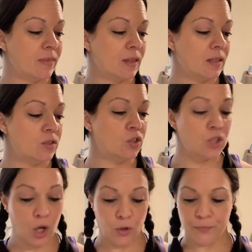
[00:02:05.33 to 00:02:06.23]

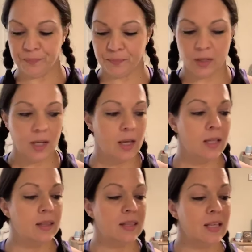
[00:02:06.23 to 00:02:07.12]
So
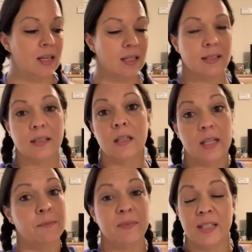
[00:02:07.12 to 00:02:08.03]
this
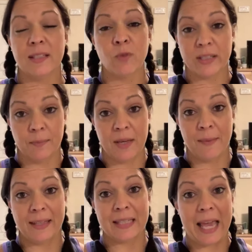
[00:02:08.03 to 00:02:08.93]
recipe
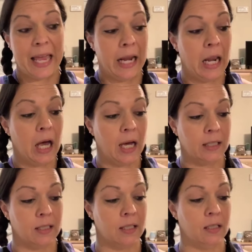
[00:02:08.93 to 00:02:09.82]
makes a
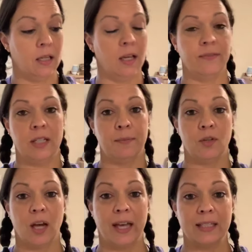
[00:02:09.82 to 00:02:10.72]
lot of dip, you
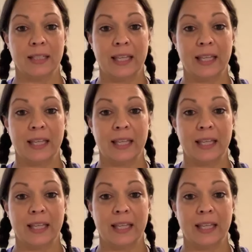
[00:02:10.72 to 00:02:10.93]
guys.